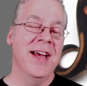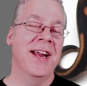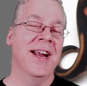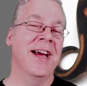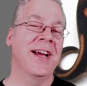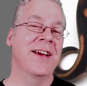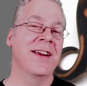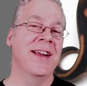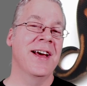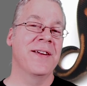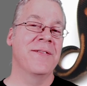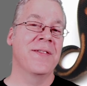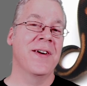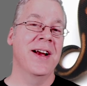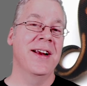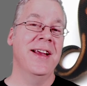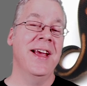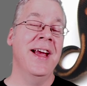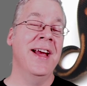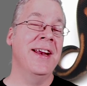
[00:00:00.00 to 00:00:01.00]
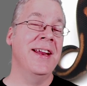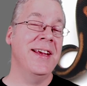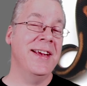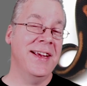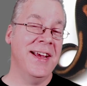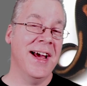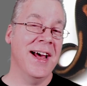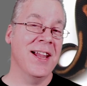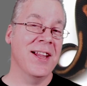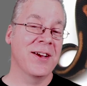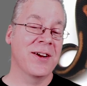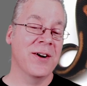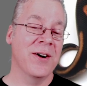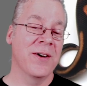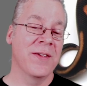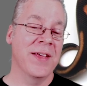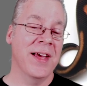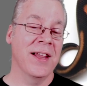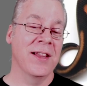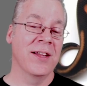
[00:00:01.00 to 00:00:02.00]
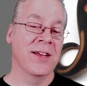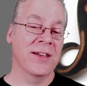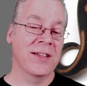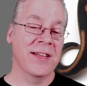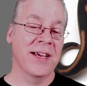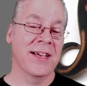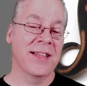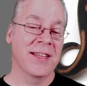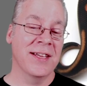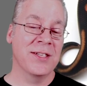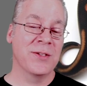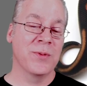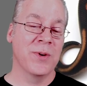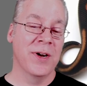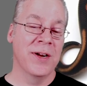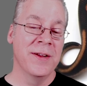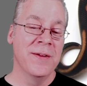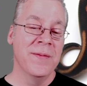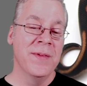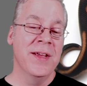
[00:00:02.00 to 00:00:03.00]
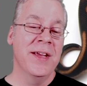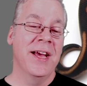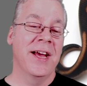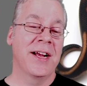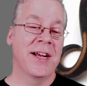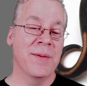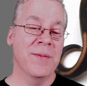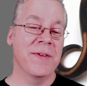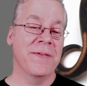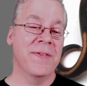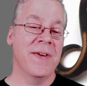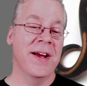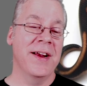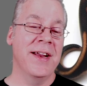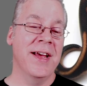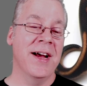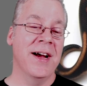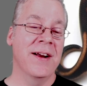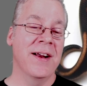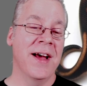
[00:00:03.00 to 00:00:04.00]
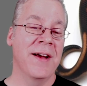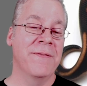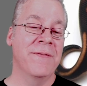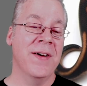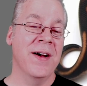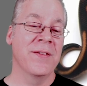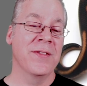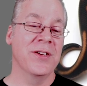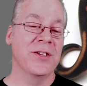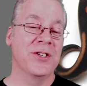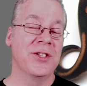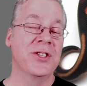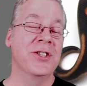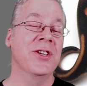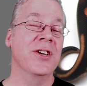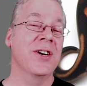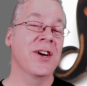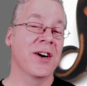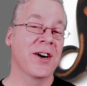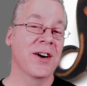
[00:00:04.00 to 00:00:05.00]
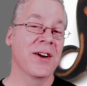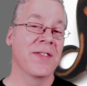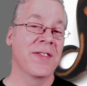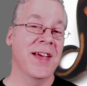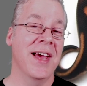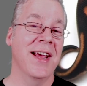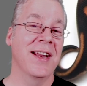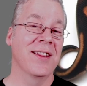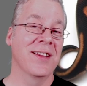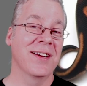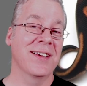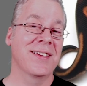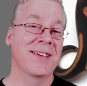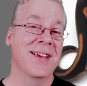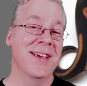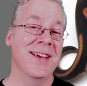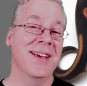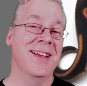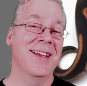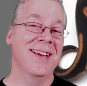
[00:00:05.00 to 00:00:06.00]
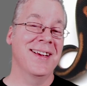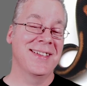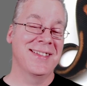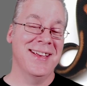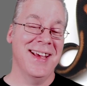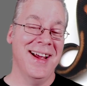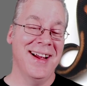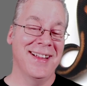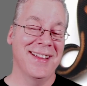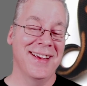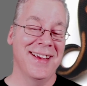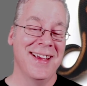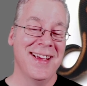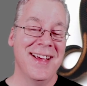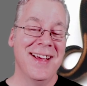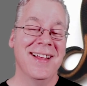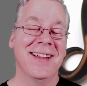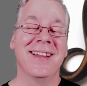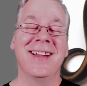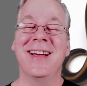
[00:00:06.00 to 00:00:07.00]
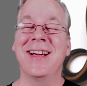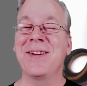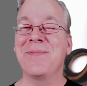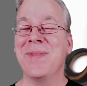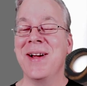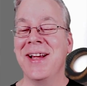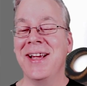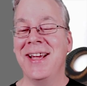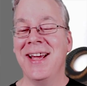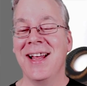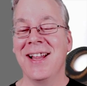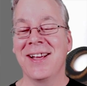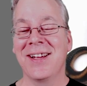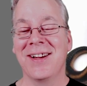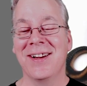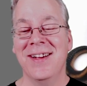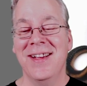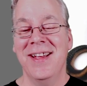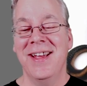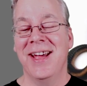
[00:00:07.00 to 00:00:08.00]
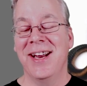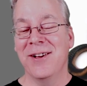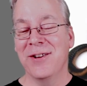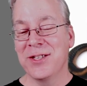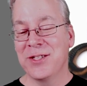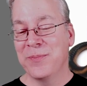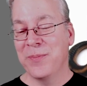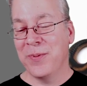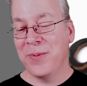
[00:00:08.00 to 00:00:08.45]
and I could not find any calico that looked like this one. And come to find out, I found the sugar that looked exactly like my calico, and it was